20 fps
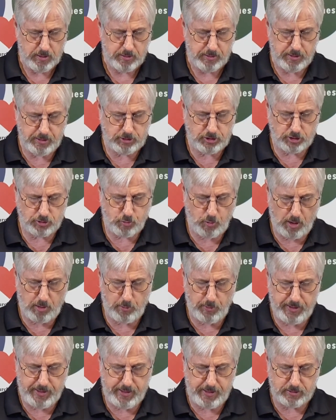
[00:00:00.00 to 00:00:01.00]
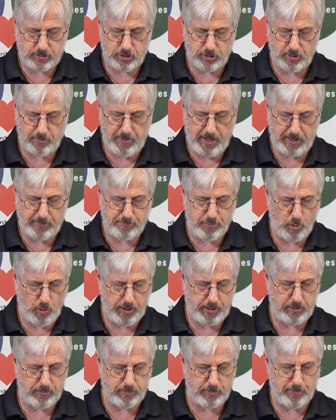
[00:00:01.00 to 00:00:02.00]
This is where we get to the main
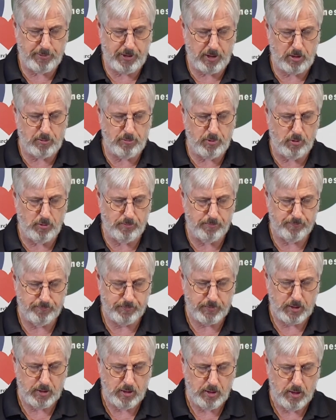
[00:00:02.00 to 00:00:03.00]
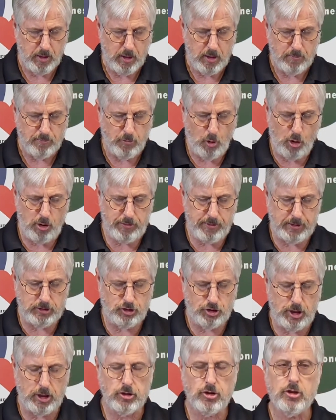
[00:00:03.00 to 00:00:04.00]
point of the parable. More than
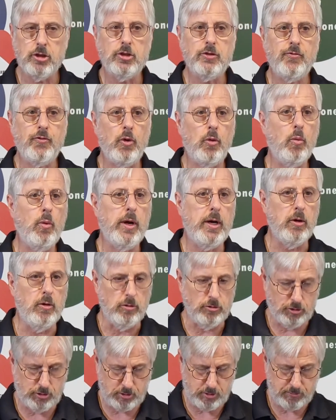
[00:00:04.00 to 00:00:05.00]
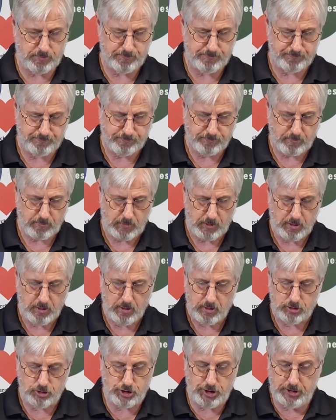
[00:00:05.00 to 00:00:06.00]
justice for widows,
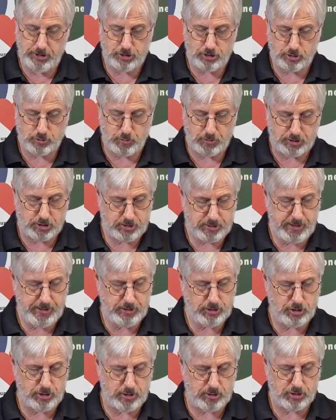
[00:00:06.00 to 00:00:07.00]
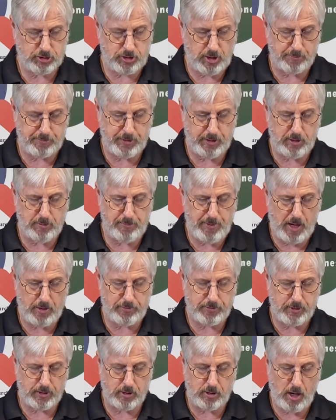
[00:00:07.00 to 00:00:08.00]
Jesus was teaching us something
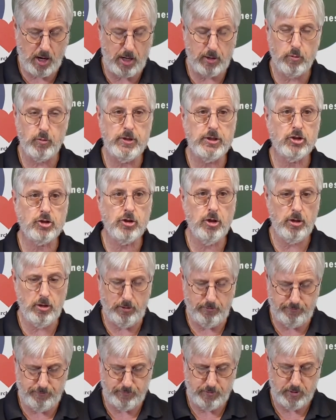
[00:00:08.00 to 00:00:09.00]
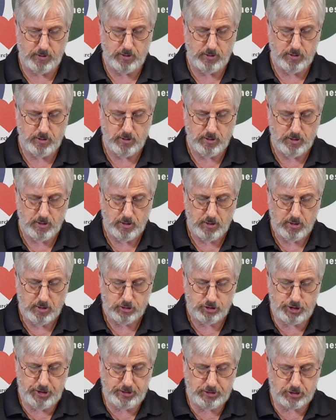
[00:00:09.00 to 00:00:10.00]
about the God we serve.
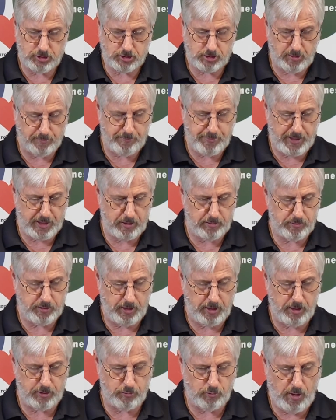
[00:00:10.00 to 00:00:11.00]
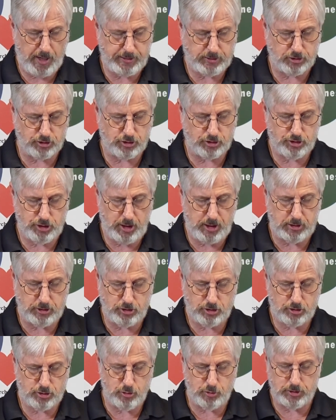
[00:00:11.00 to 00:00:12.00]
Jesus compared the unrighteous
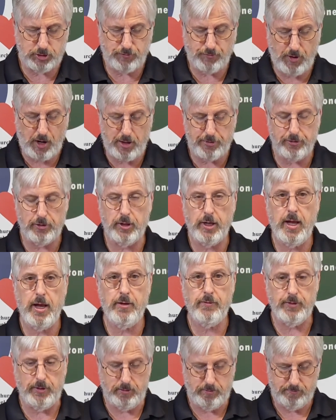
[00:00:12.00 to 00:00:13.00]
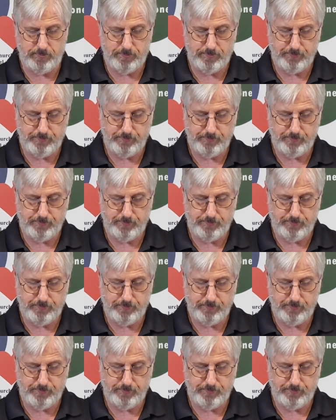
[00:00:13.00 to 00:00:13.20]
judge to his Father in heaven,